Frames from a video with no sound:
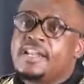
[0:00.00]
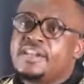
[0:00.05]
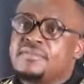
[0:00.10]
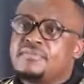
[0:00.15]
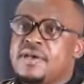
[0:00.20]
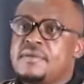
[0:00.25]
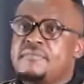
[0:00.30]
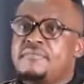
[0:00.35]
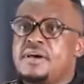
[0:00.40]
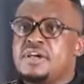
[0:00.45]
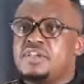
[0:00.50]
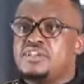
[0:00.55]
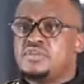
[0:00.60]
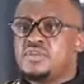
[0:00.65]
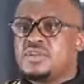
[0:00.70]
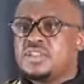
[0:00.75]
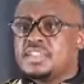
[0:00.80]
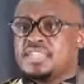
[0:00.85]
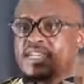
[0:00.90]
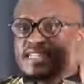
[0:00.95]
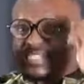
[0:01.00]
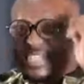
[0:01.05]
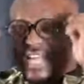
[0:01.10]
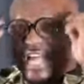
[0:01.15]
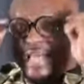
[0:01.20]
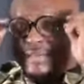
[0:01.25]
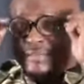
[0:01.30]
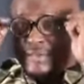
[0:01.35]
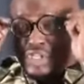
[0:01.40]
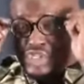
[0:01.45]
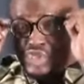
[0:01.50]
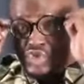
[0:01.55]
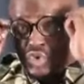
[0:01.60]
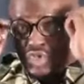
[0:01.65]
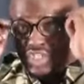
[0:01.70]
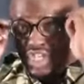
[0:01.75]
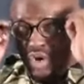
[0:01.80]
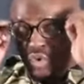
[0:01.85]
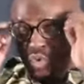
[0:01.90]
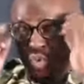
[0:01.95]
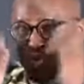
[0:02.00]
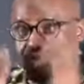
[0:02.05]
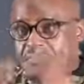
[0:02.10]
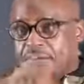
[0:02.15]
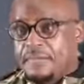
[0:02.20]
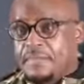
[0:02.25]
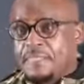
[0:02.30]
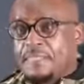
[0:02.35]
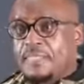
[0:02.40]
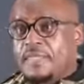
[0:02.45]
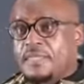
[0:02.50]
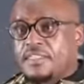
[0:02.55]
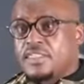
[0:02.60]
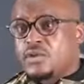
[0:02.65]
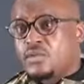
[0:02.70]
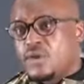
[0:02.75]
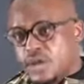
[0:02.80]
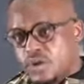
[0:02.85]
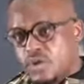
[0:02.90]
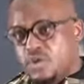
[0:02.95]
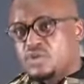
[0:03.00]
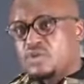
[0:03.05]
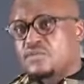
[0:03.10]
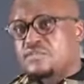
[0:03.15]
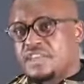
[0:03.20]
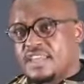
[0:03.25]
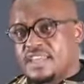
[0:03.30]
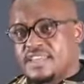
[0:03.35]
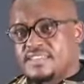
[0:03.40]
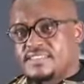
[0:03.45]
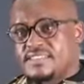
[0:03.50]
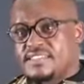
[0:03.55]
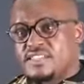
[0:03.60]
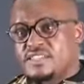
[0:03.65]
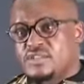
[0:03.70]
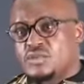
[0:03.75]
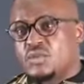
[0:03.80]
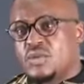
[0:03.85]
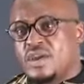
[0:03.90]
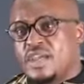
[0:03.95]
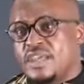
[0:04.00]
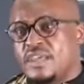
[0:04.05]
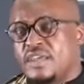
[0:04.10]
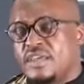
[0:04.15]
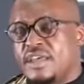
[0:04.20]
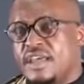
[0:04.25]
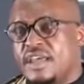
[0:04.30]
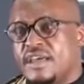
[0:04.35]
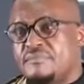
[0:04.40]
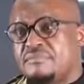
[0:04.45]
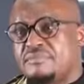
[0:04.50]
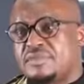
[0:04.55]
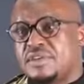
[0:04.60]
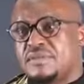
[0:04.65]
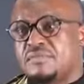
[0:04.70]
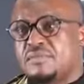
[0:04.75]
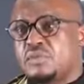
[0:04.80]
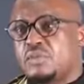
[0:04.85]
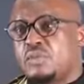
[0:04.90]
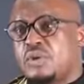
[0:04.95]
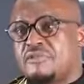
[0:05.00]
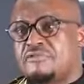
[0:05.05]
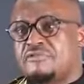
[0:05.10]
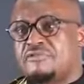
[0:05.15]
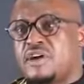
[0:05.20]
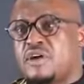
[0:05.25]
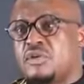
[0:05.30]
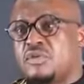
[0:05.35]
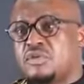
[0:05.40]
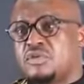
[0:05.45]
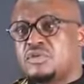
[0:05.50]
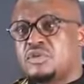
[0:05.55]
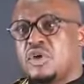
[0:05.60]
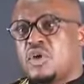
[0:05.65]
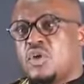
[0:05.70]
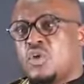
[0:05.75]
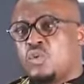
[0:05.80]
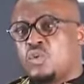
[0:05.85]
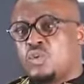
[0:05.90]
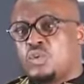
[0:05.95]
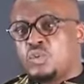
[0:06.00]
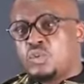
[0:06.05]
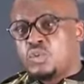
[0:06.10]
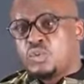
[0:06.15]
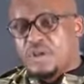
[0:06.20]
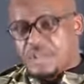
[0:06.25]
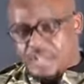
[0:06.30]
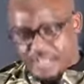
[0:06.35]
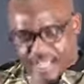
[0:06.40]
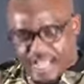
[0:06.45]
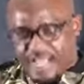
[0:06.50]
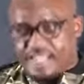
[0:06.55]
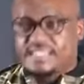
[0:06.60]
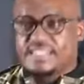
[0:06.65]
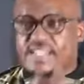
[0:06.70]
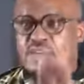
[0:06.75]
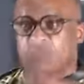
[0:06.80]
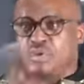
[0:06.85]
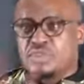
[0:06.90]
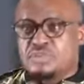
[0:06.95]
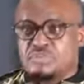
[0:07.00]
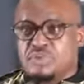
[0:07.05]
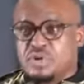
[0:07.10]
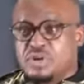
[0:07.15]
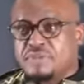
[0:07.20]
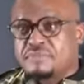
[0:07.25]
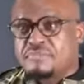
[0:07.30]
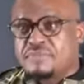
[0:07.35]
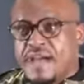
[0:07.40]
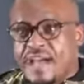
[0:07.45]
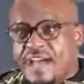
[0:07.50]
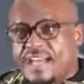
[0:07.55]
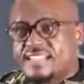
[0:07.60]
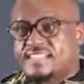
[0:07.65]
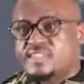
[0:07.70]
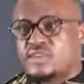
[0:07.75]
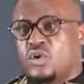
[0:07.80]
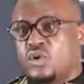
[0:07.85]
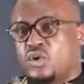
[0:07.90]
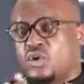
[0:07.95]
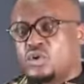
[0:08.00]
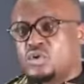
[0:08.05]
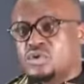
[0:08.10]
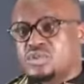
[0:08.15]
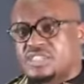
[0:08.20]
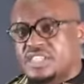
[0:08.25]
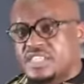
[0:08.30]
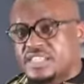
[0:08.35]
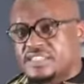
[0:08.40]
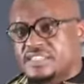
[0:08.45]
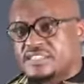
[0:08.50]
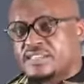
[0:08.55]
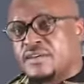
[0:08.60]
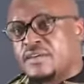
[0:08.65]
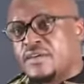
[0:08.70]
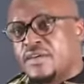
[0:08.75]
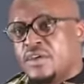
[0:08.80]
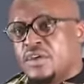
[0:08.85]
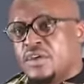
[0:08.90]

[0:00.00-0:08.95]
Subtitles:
Remember, during that time in Soshanguve, there were a lot of cases where people were found who cutting with body parts, all those things.